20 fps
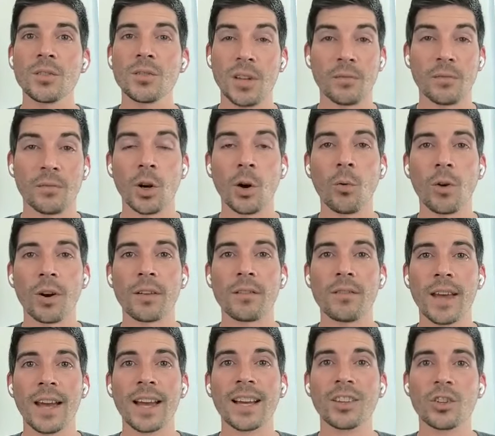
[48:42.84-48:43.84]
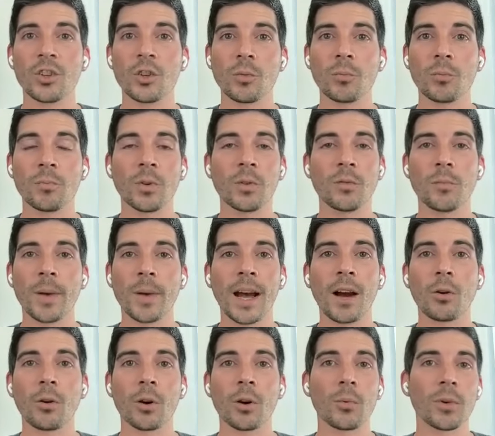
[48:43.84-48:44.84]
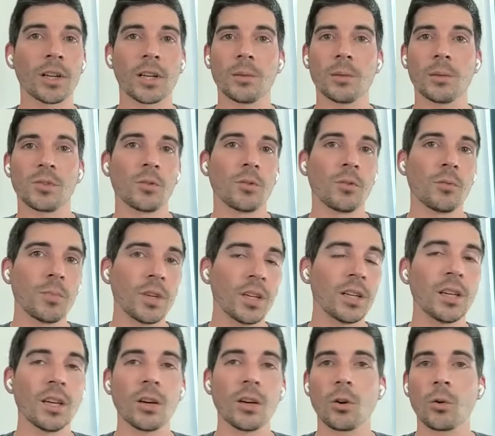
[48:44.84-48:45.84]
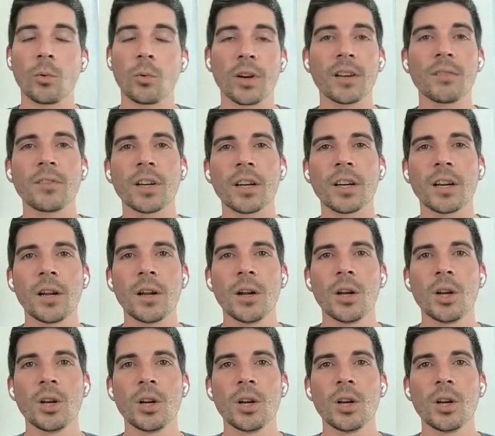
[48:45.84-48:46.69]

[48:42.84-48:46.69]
if you don't want a vacuum of power when it comes to the media or whatever,